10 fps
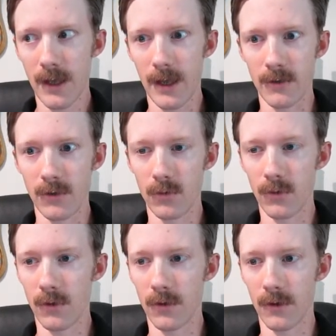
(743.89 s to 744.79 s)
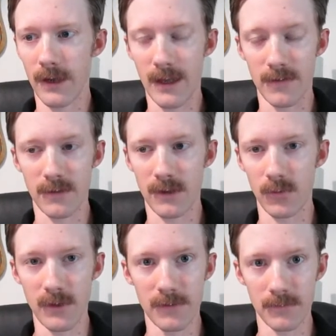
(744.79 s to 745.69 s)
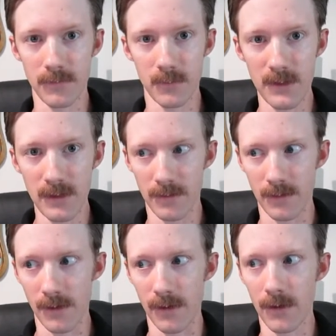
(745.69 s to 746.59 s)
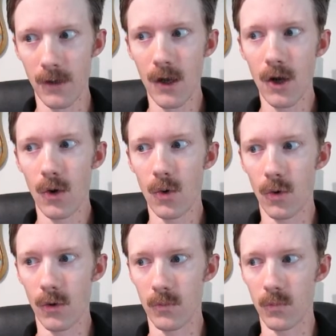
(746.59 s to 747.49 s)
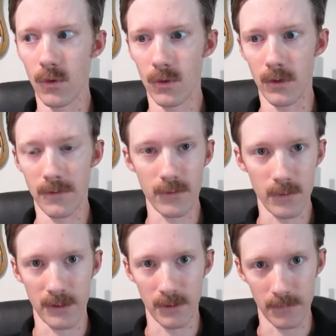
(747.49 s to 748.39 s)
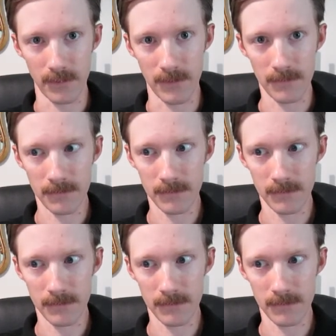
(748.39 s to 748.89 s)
and no longer has any reason for being there or moral authority over them.